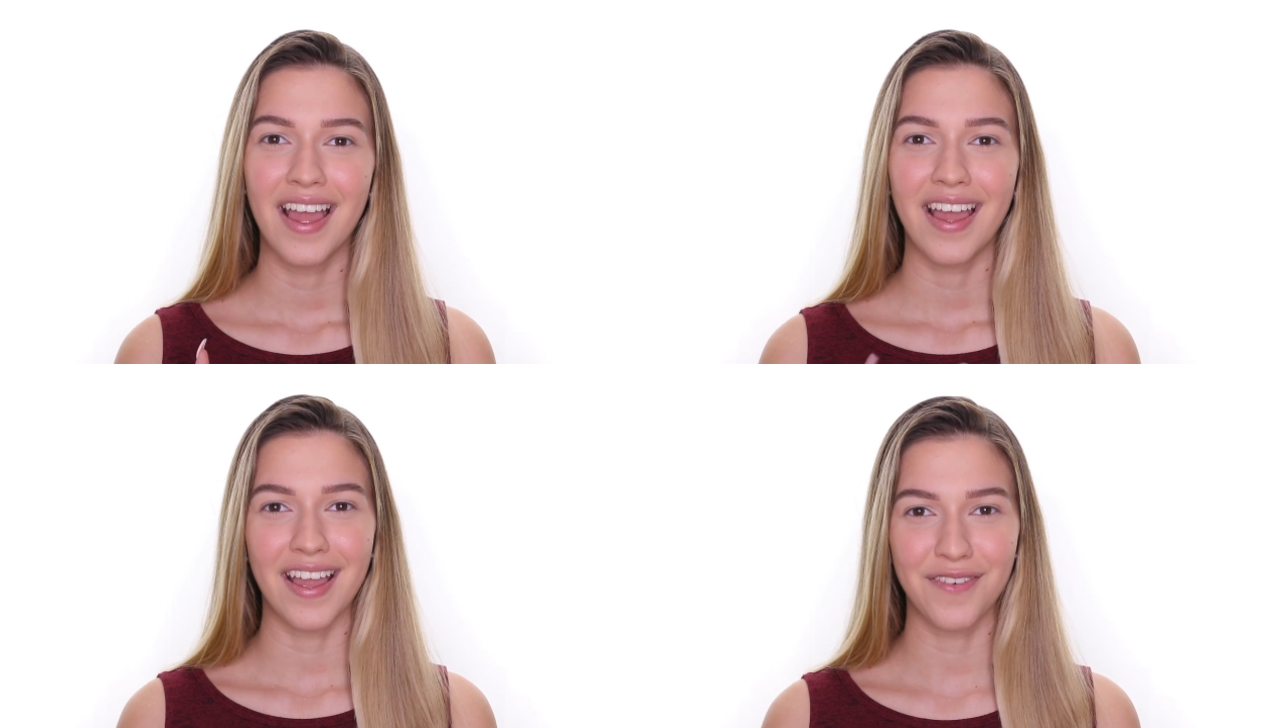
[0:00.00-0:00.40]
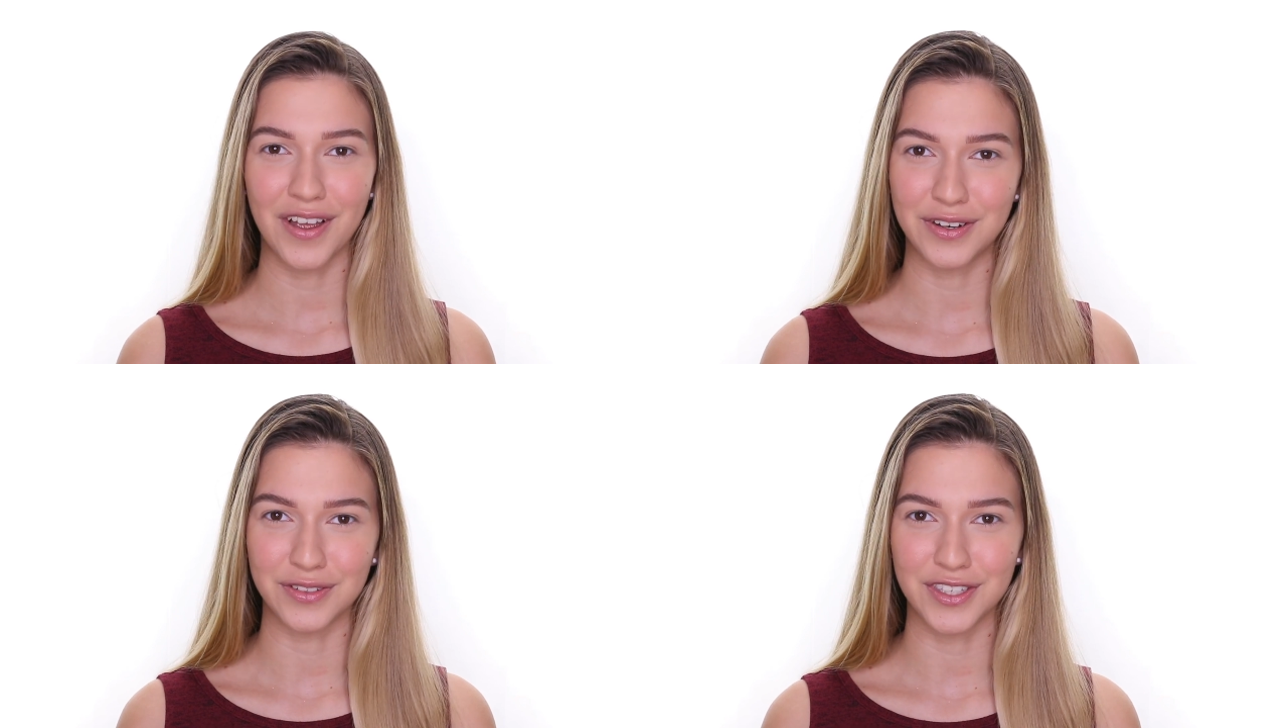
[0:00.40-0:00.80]
if
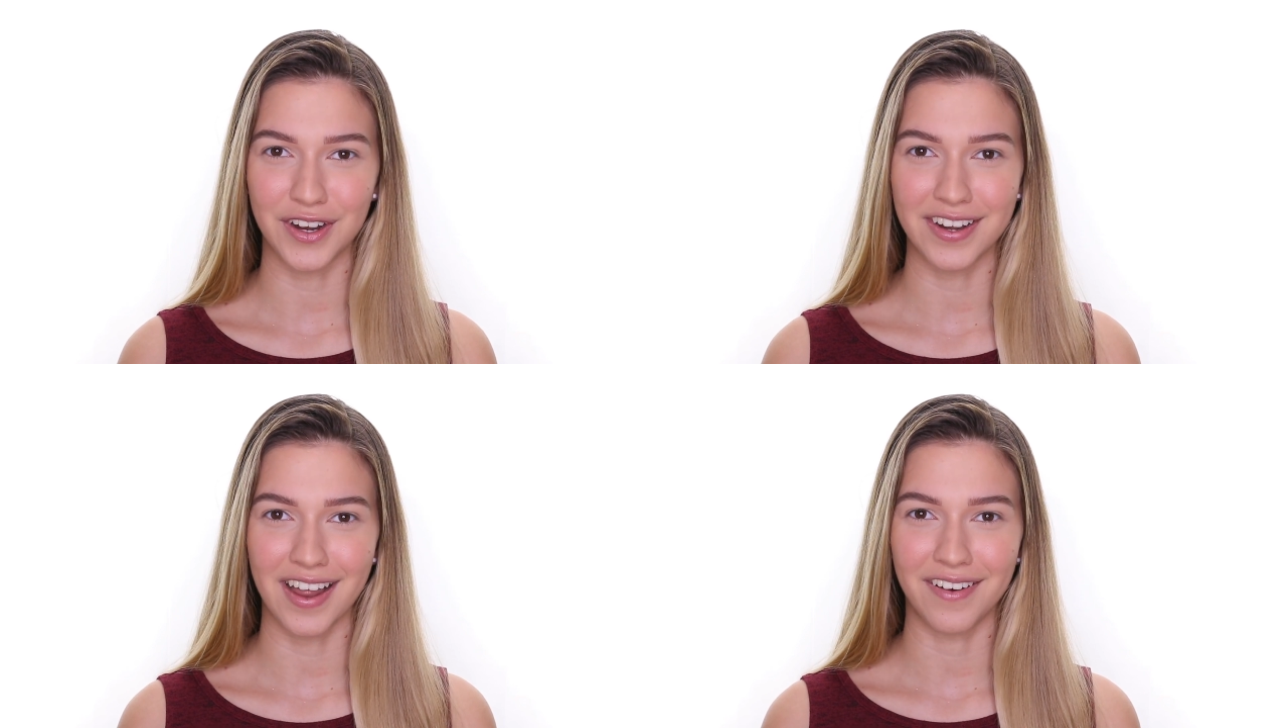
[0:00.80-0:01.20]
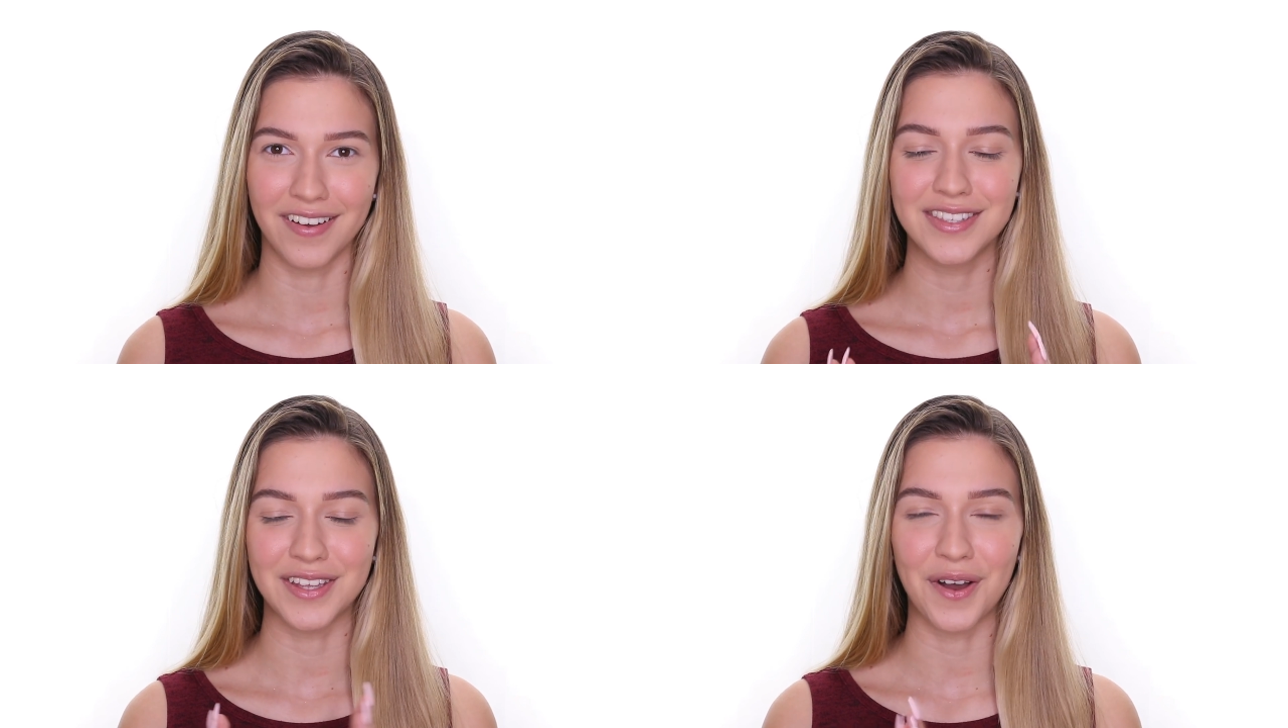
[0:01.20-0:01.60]
I don't start now.
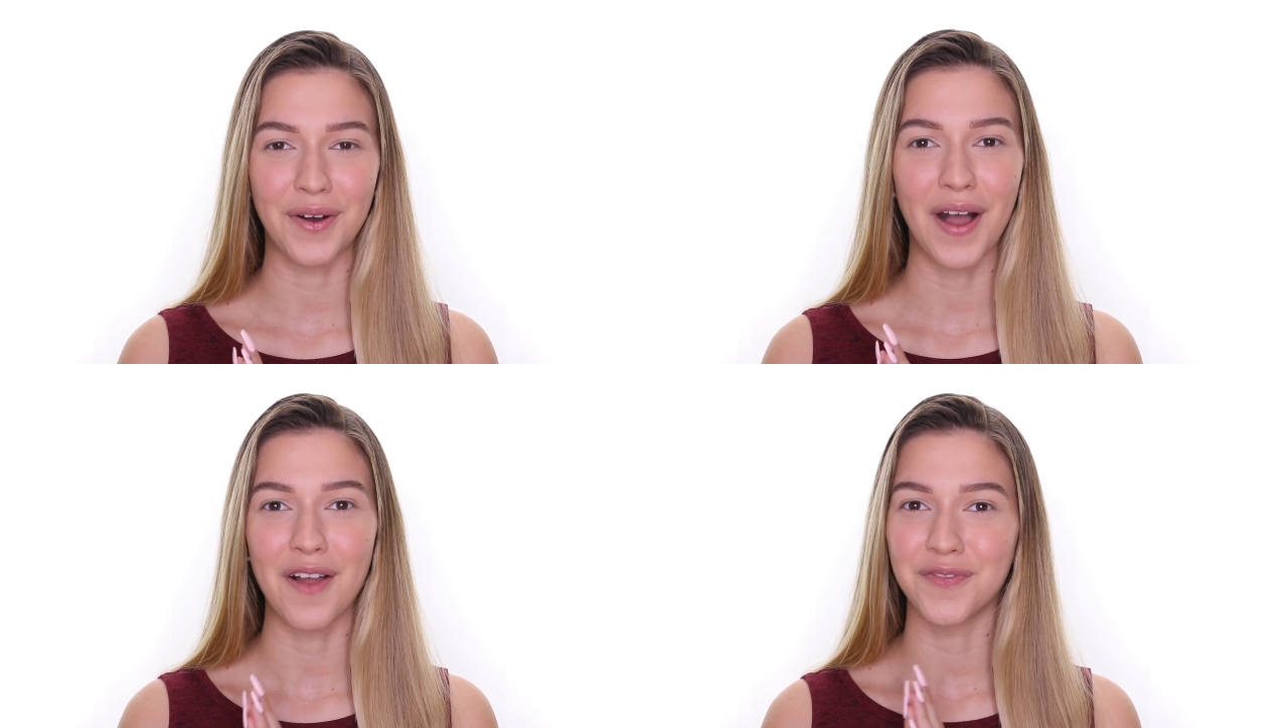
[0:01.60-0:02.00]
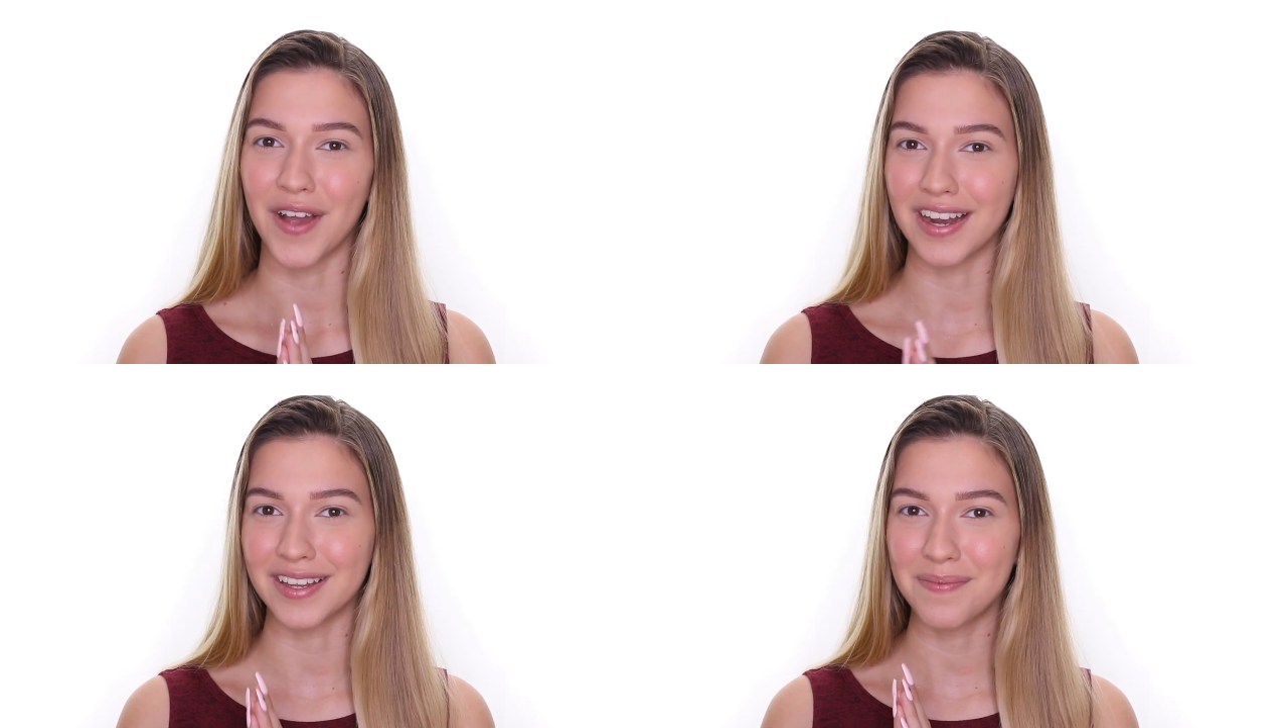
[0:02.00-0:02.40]
So I'm
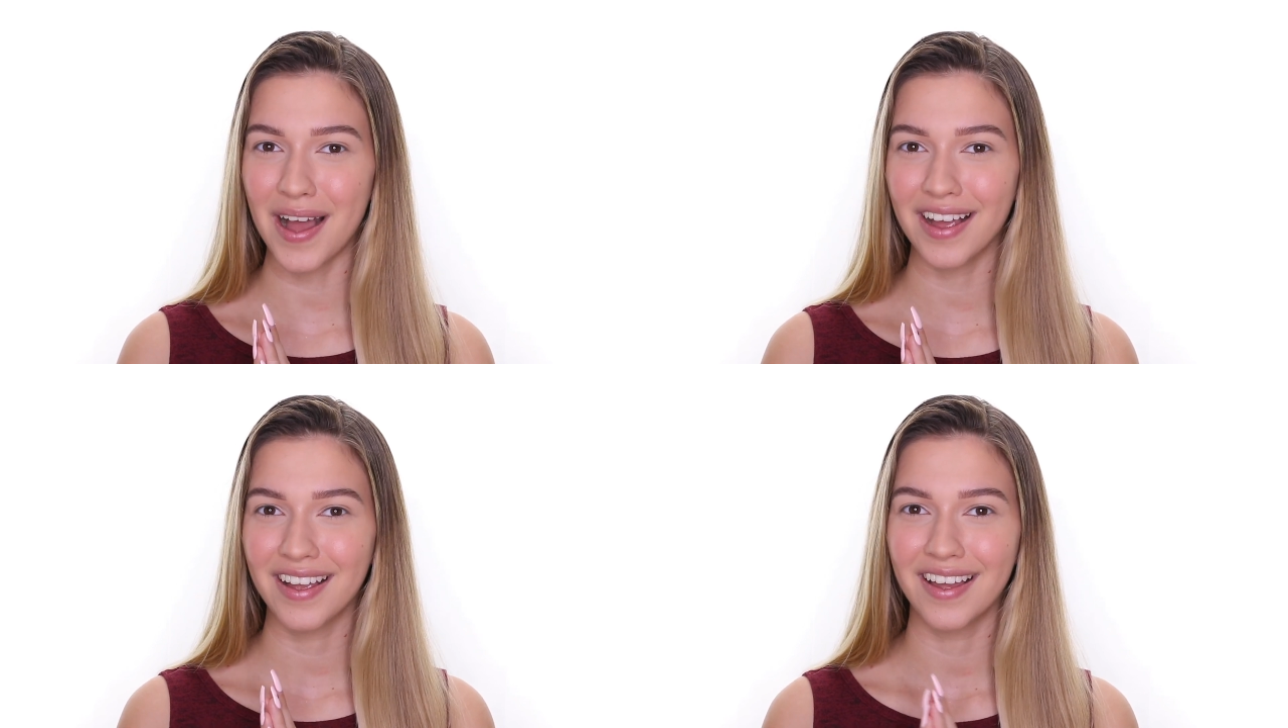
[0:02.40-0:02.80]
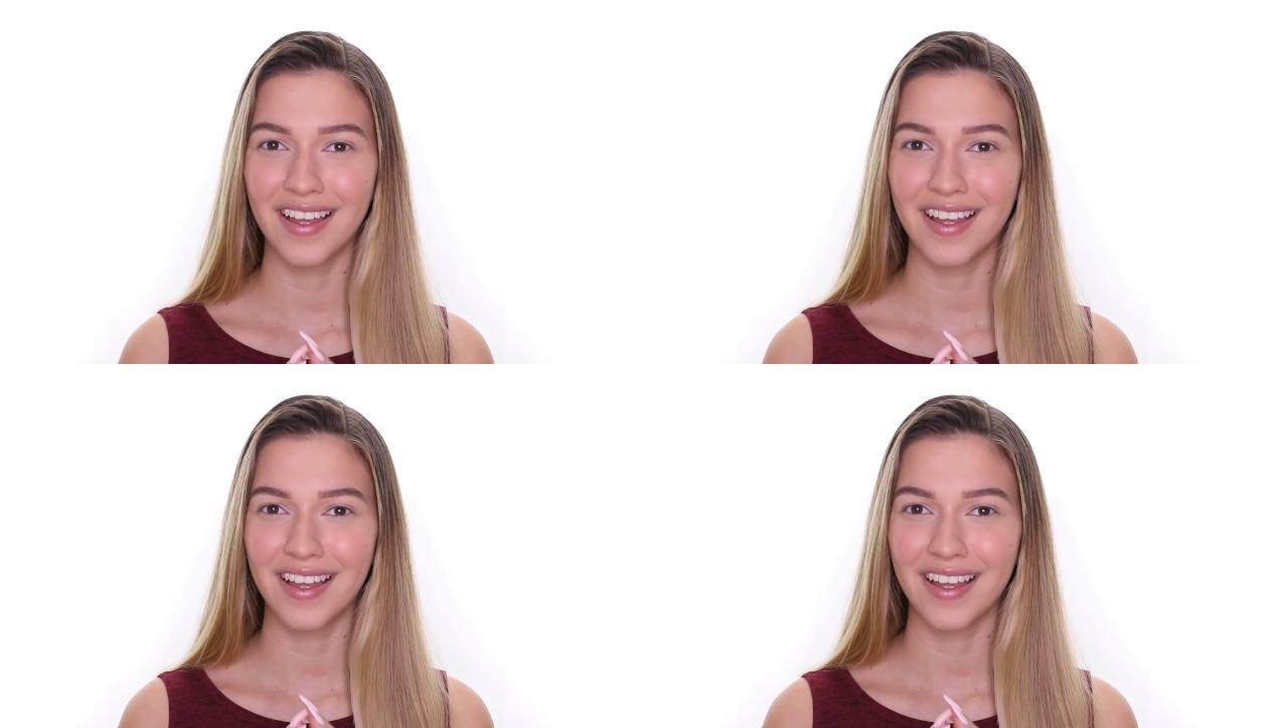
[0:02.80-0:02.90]
finally back